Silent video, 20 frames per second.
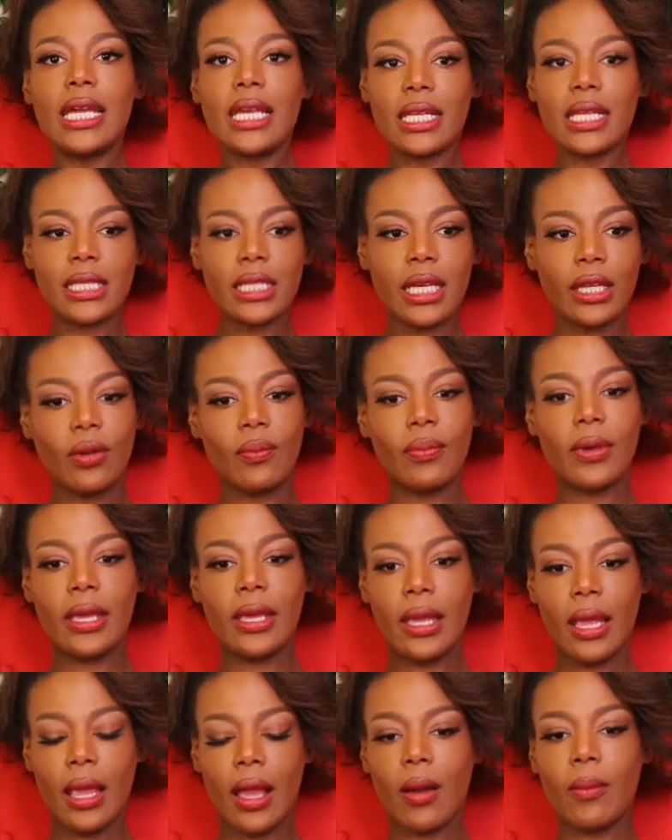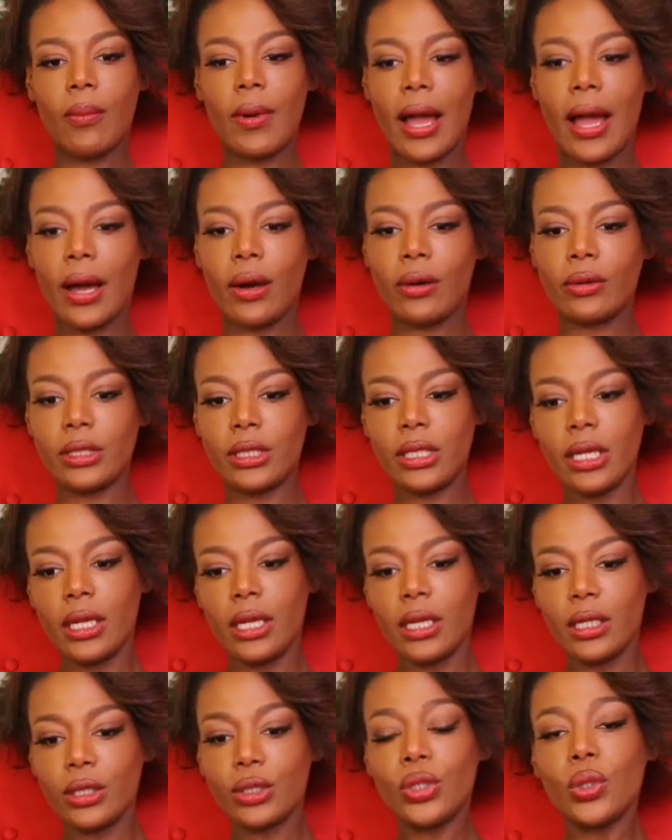It's going to be about
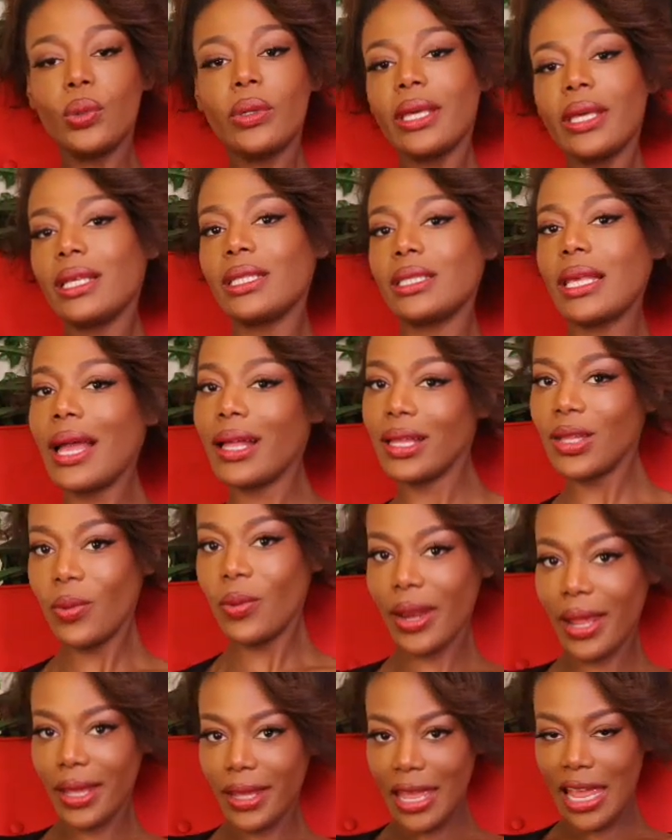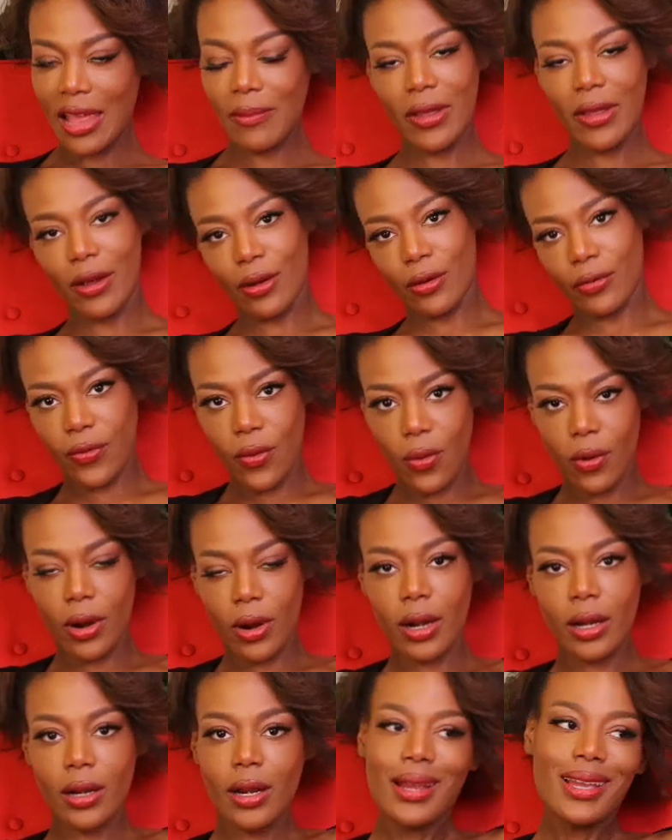doing exactly what I came here
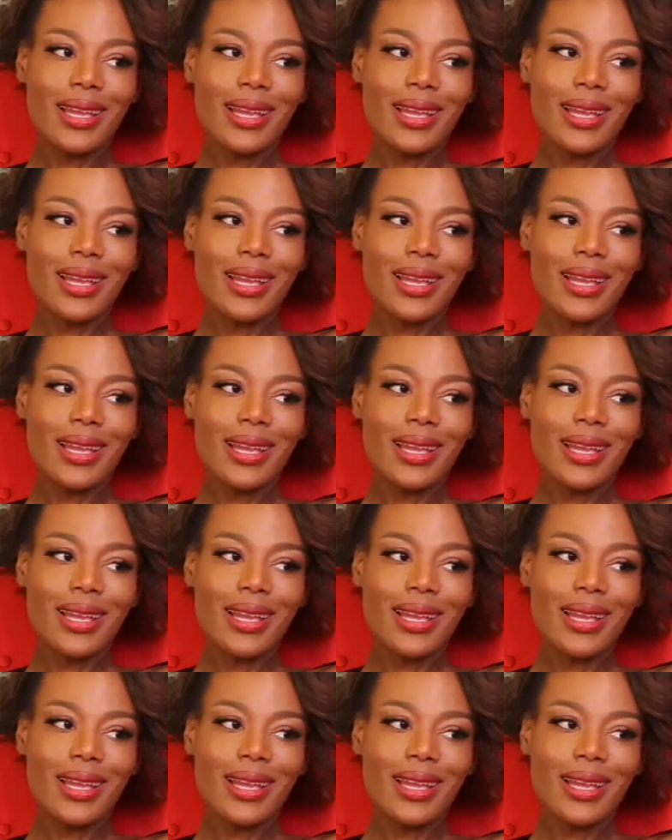for.